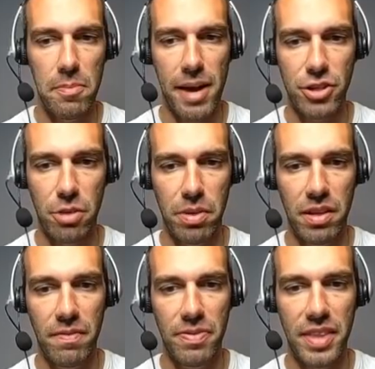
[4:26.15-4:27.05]
in a
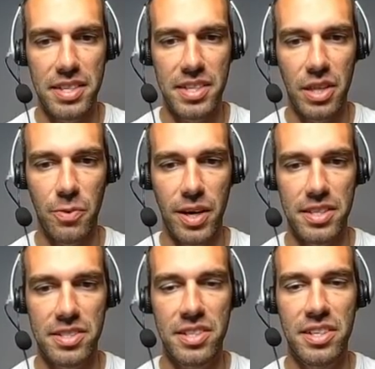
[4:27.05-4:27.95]
matchup that is
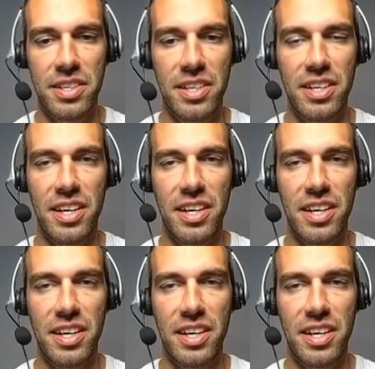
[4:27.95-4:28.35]
otherwise